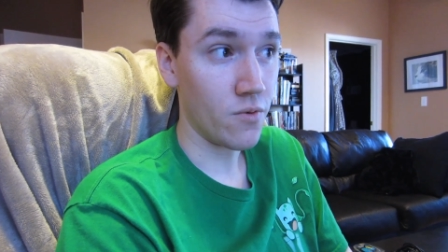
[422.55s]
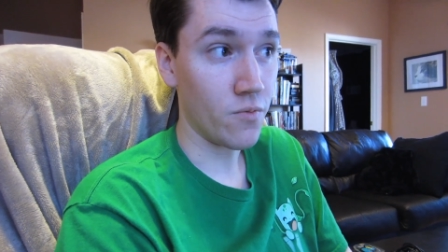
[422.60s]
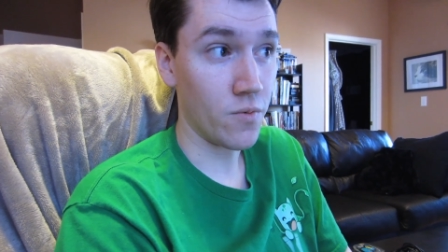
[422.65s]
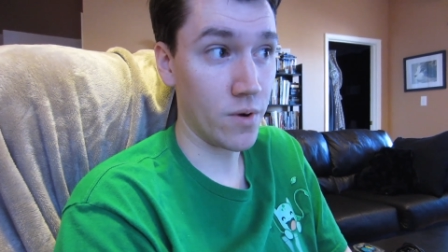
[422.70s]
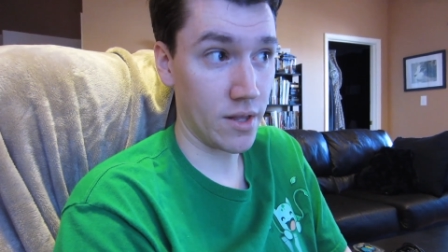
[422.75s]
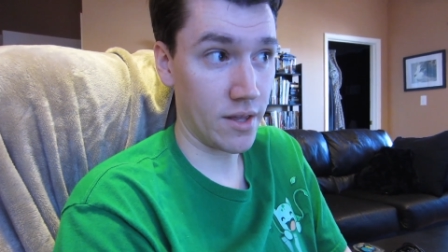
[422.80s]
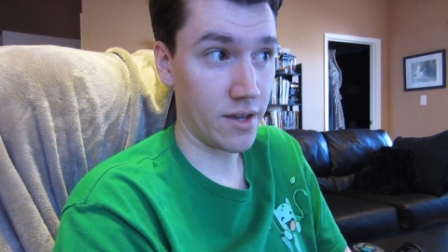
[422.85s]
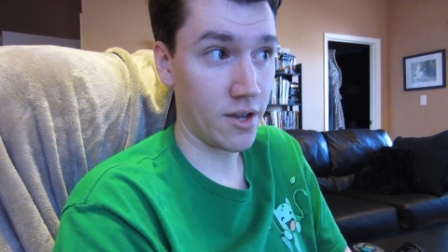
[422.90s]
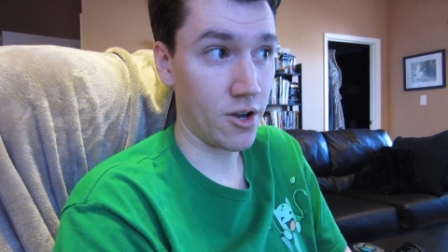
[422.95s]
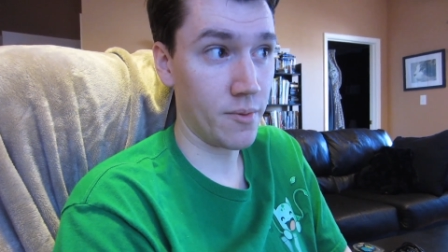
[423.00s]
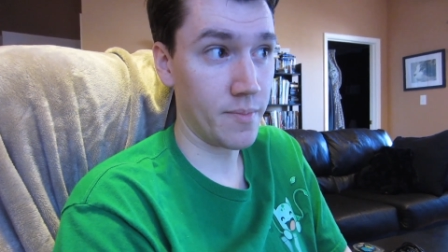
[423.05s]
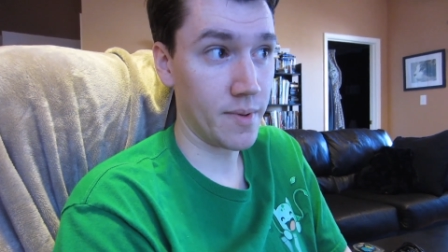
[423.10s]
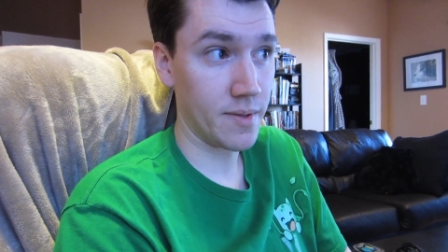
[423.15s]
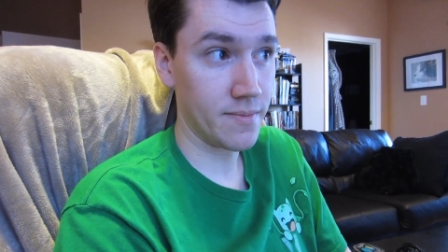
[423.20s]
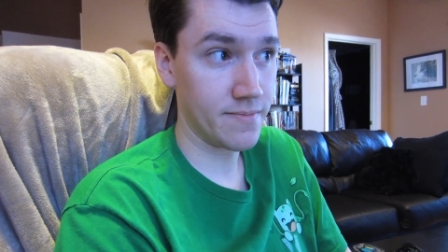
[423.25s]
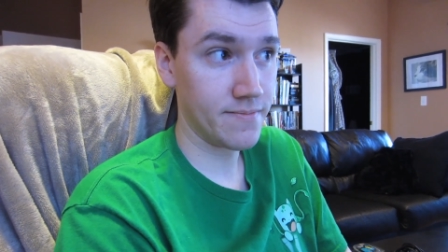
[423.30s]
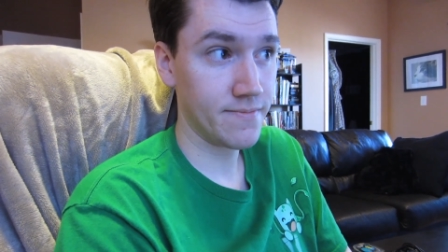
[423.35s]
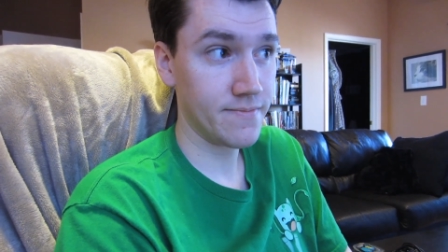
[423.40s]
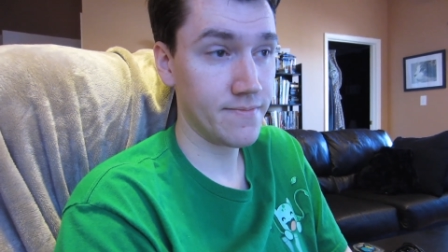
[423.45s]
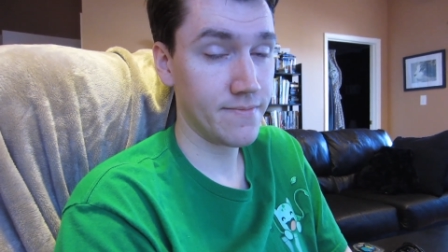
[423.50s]
Really
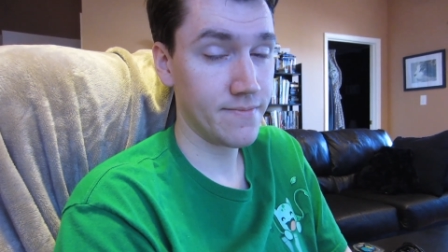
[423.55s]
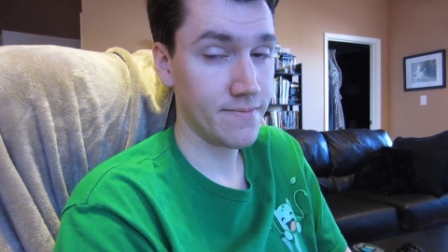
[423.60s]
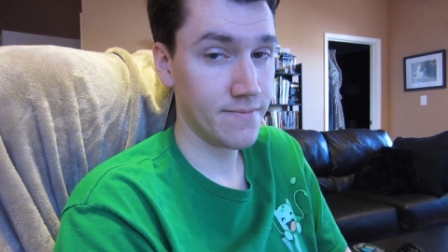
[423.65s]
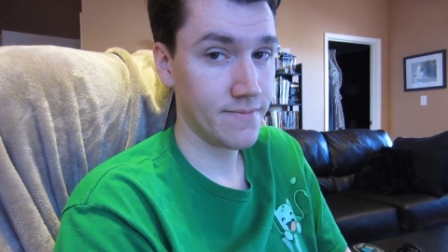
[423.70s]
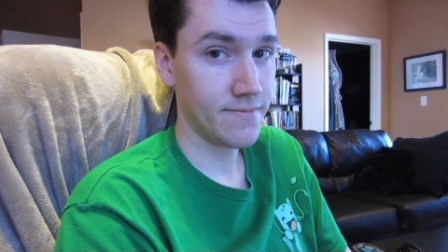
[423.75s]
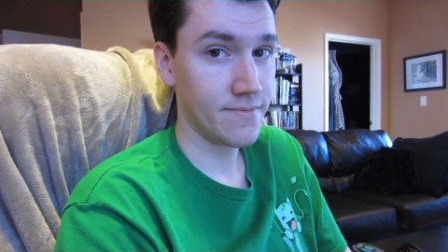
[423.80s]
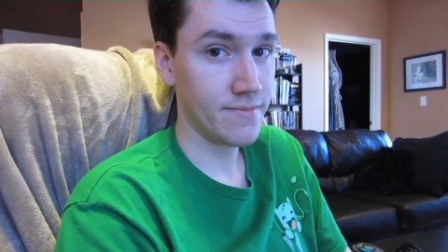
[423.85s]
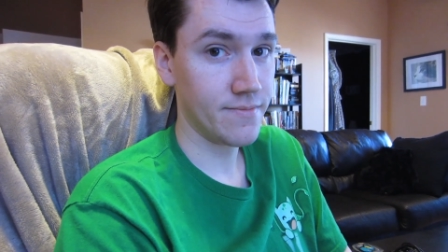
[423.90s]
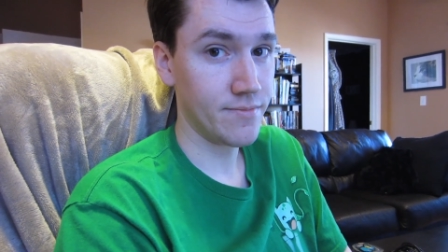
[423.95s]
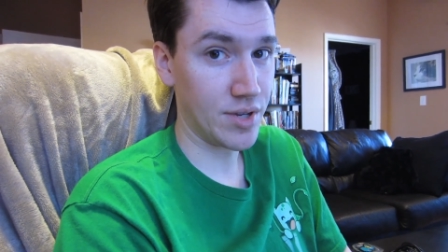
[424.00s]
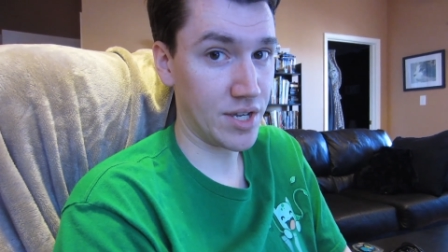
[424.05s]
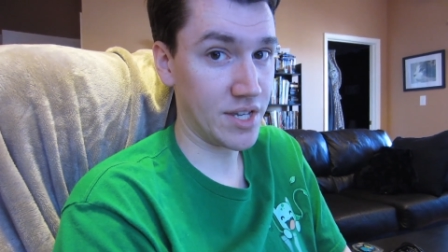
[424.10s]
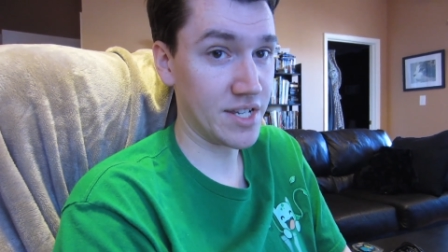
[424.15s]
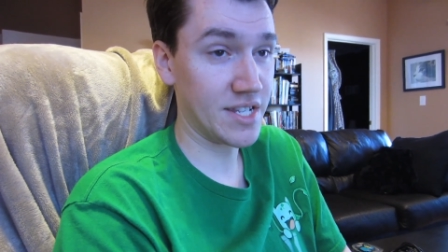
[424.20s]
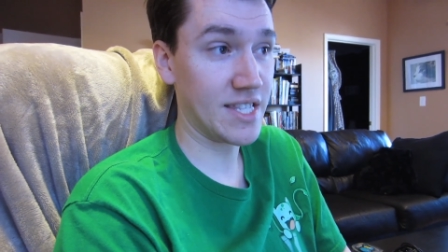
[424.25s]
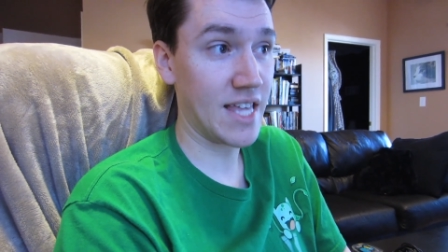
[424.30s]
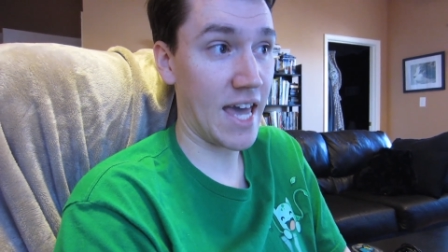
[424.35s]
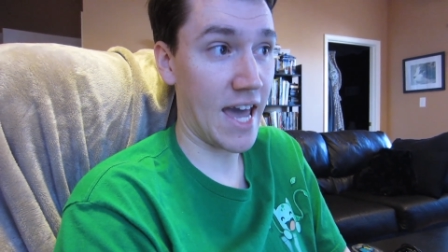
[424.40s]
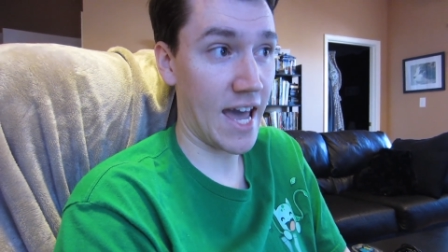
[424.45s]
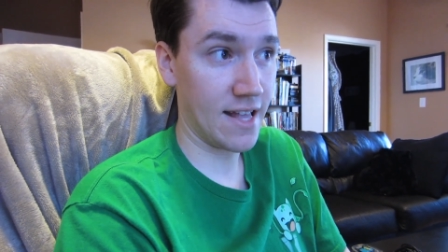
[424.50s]
hoping.
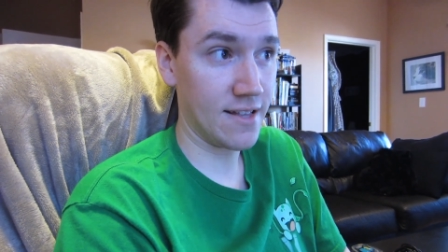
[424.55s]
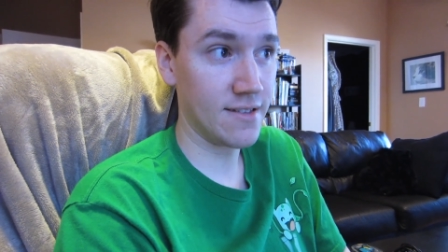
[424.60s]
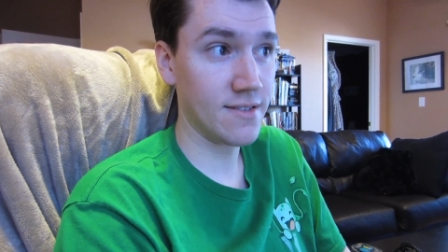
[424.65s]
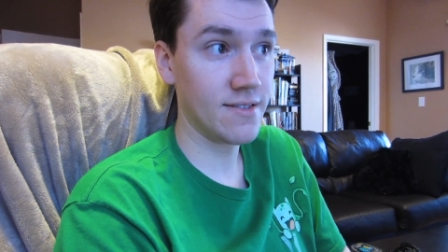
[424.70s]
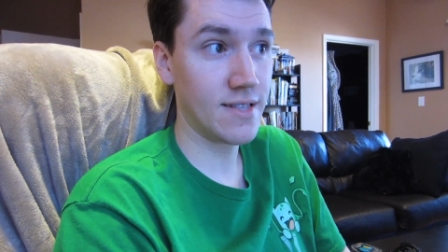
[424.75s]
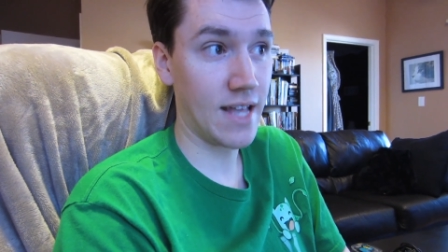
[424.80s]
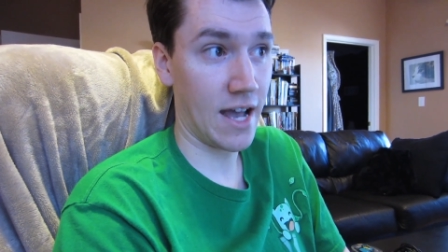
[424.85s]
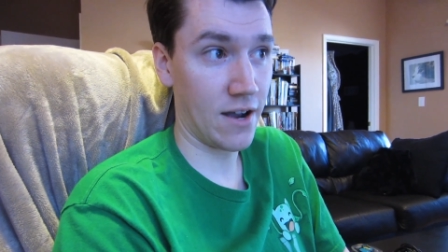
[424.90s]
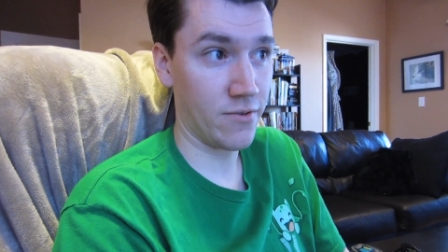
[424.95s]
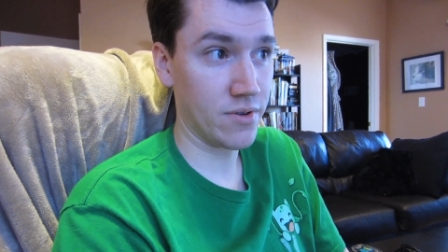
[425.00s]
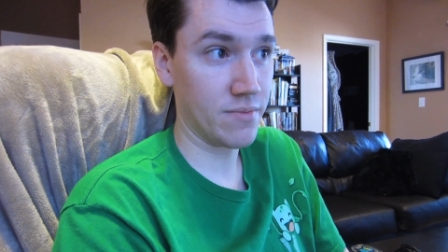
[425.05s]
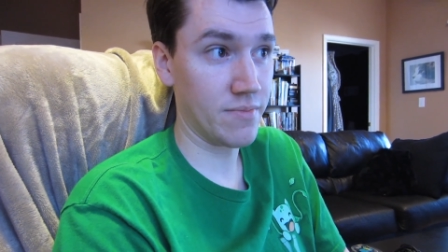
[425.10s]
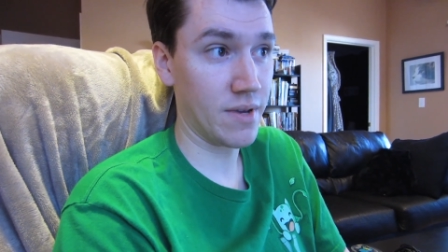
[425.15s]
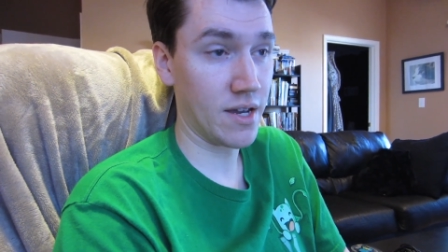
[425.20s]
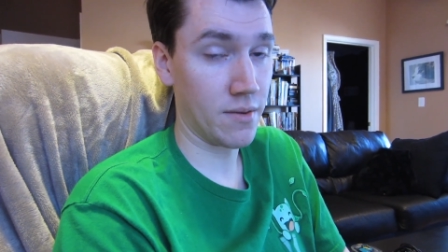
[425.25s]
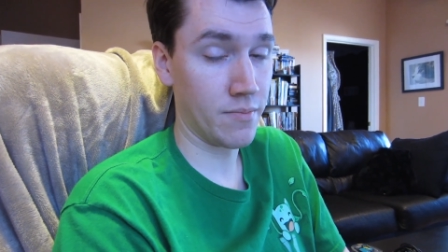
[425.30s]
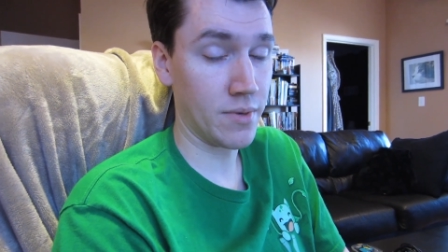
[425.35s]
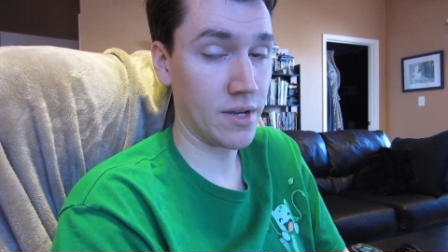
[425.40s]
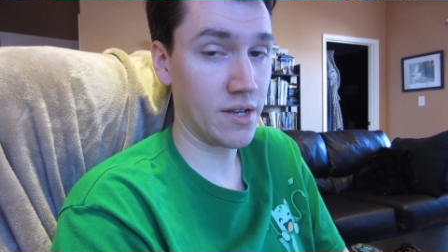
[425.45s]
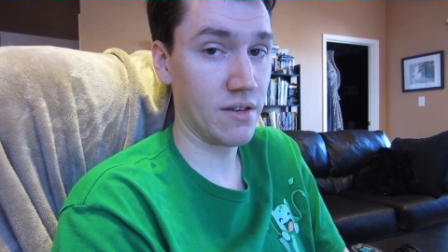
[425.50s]
Because that, that would
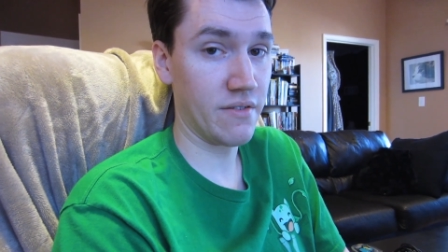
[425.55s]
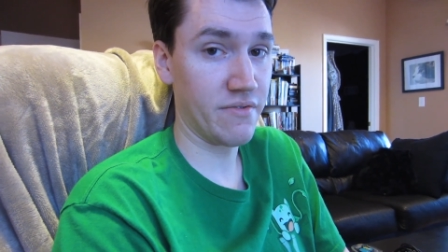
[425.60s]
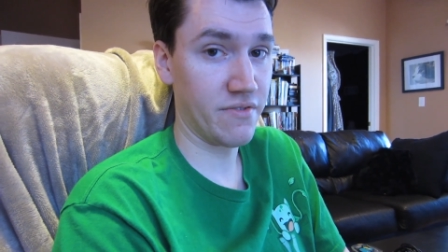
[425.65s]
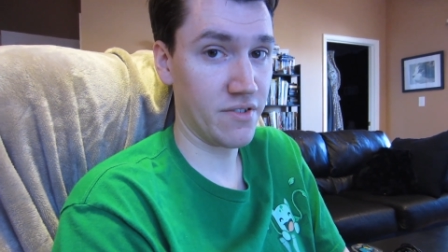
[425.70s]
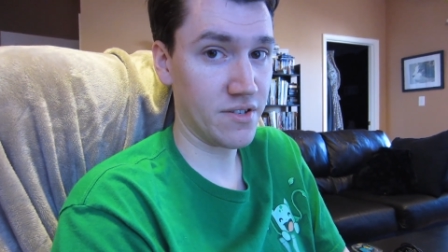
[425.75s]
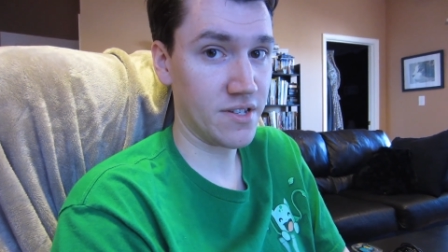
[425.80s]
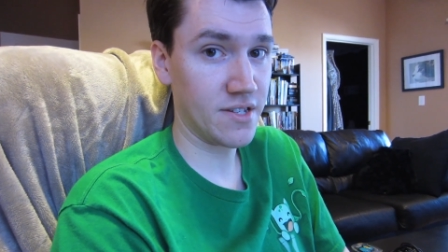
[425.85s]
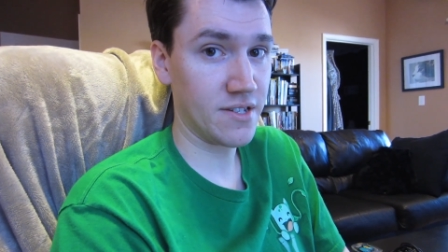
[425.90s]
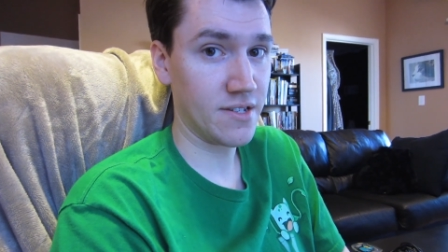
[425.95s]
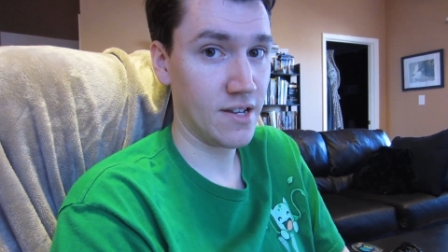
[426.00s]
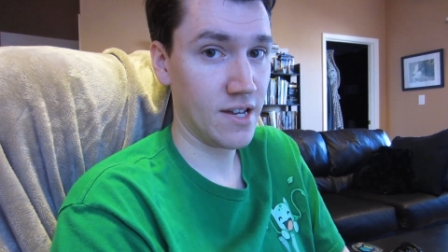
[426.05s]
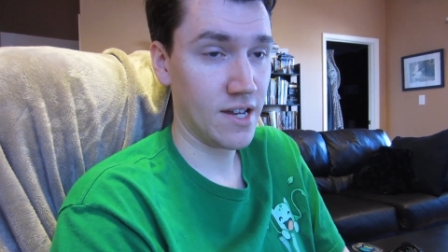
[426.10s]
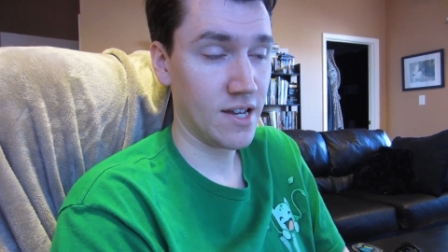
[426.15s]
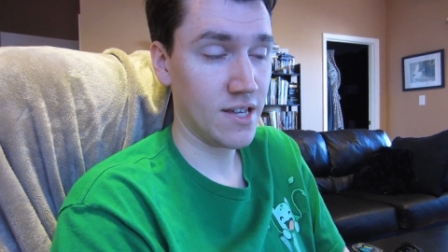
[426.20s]
make a big difference.